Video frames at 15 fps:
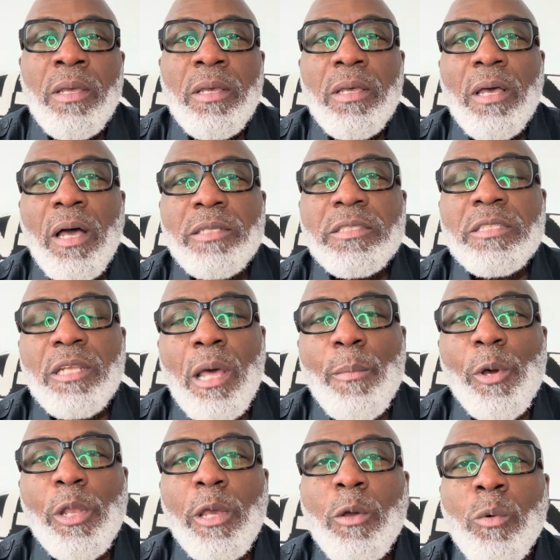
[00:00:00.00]
Assalamu
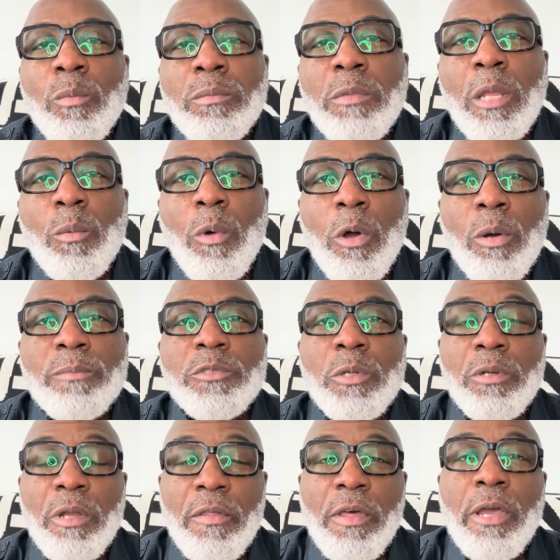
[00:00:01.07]
alaikum and welcome to another